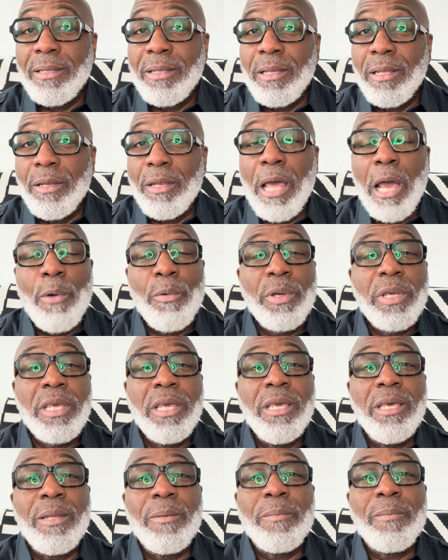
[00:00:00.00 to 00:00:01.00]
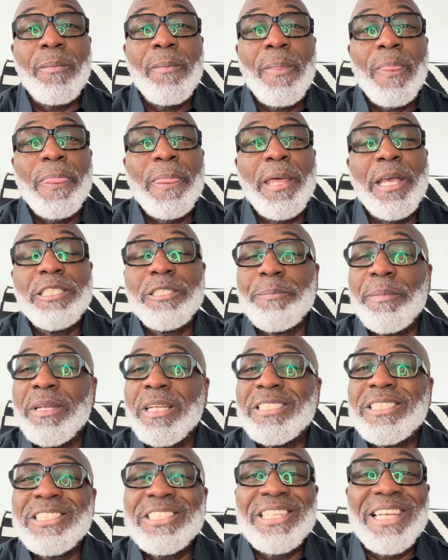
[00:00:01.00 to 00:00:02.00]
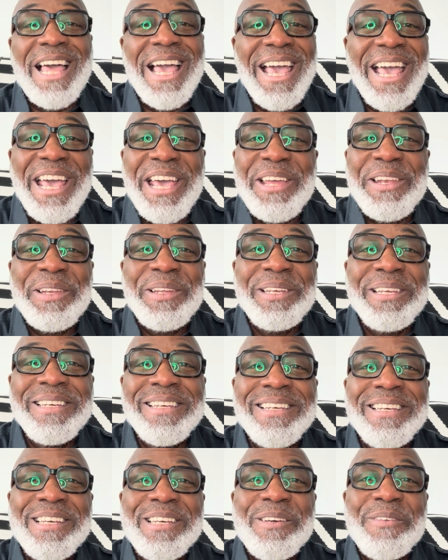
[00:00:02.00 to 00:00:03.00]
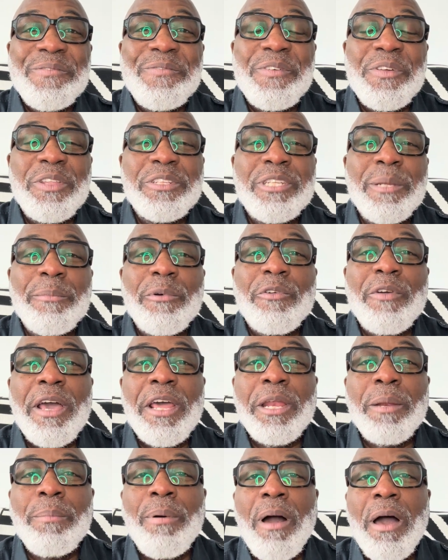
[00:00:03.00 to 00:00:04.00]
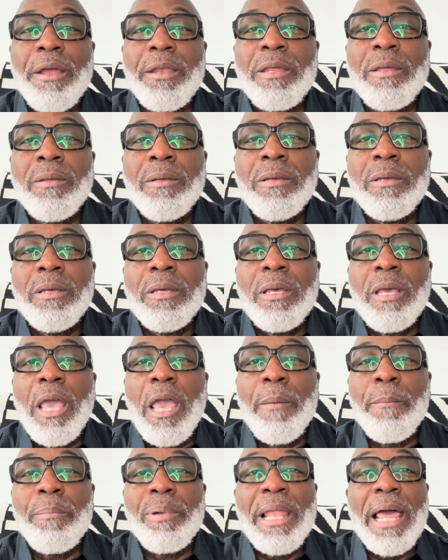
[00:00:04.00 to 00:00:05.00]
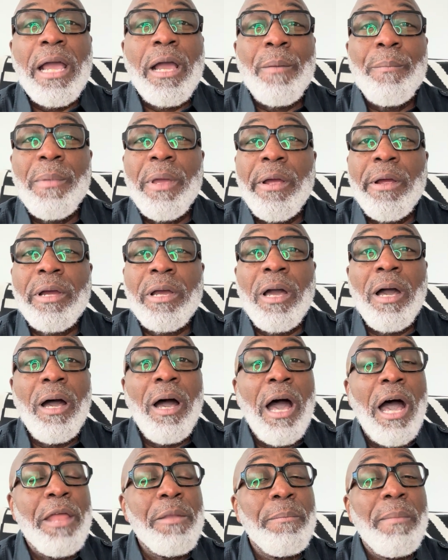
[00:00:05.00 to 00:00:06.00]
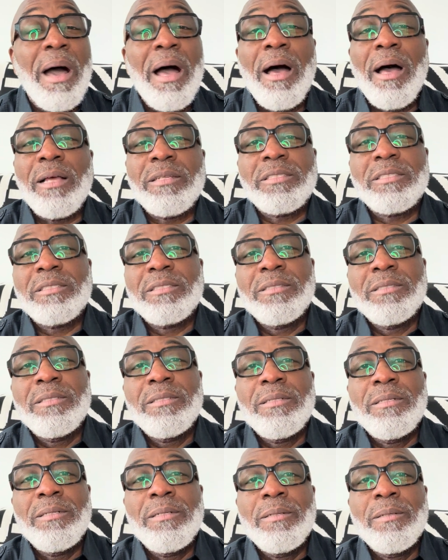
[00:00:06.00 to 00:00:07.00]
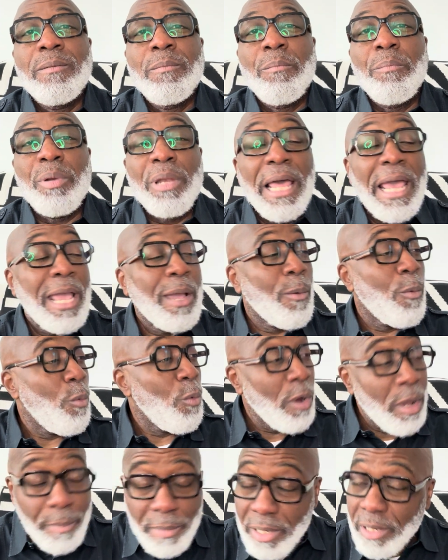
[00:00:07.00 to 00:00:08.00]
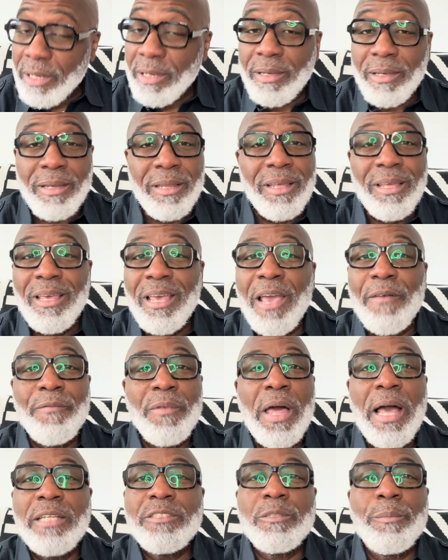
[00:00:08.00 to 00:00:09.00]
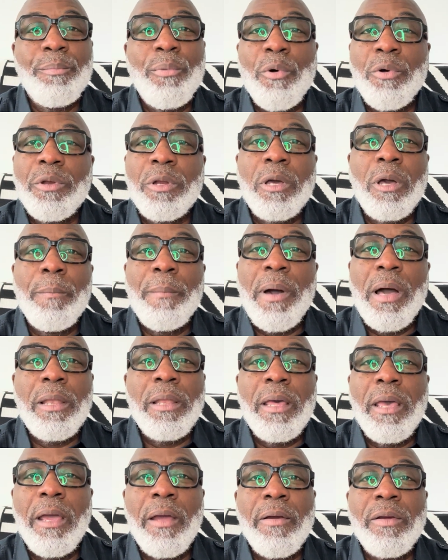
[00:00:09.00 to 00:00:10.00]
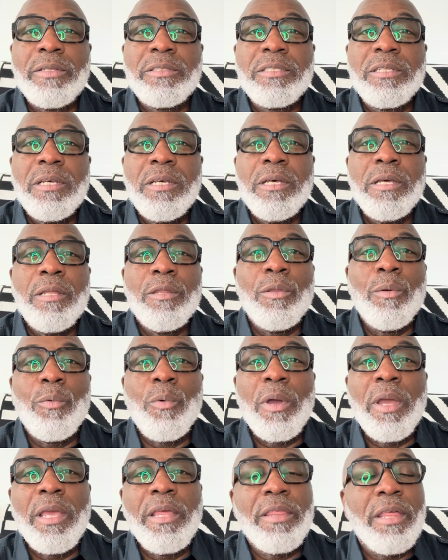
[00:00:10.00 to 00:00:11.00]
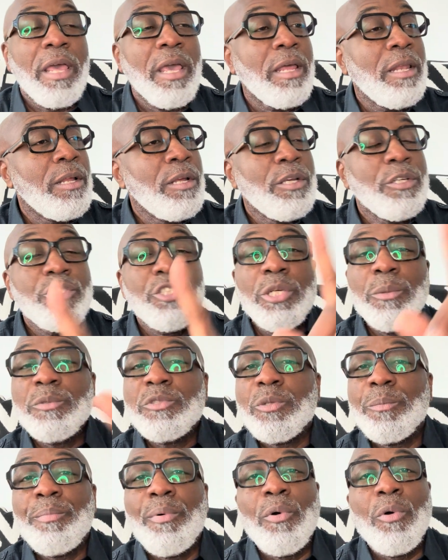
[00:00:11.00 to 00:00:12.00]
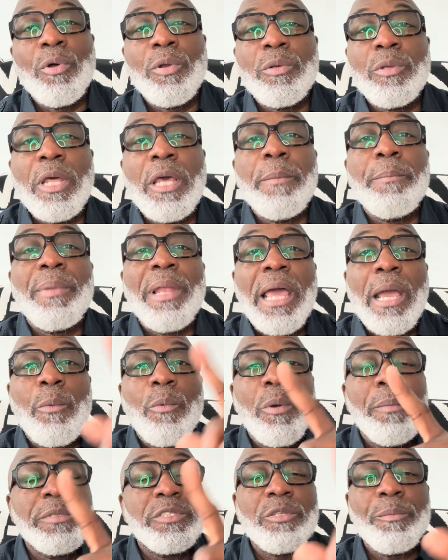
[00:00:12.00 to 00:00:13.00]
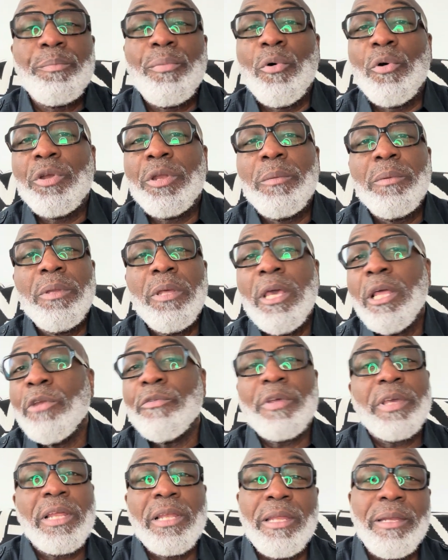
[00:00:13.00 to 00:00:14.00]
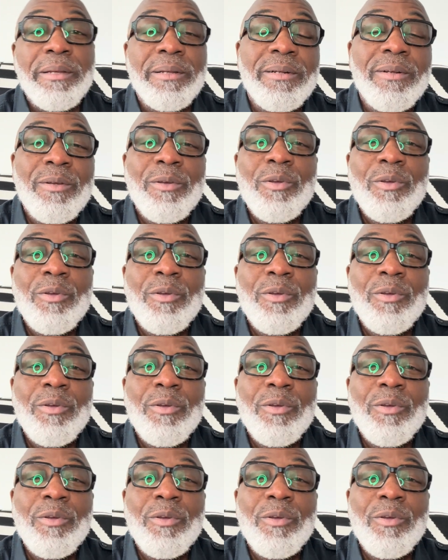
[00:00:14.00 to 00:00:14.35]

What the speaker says: Now again, there's been a slide for the Democratic Party and black America en masse. Black women have not supported Kamala Harris the way that that black women supported Hillary Clinton